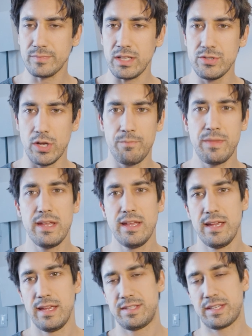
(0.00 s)
So
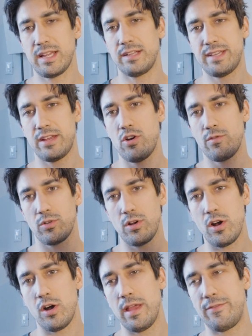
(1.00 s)
6 out of 10
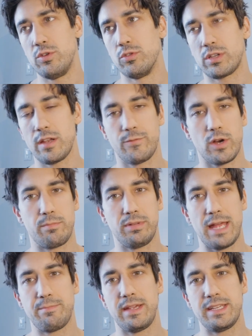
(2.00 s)
overall. If you're looking for a
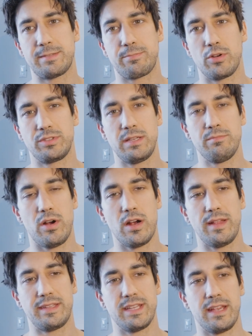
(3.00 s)
plant-based protein bar
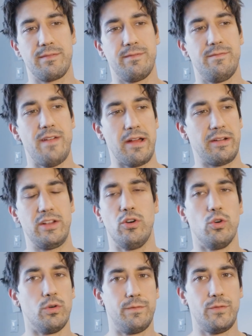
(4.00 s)
that's like very
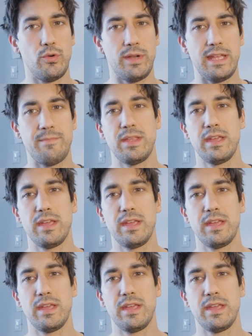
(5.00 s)
whole foody,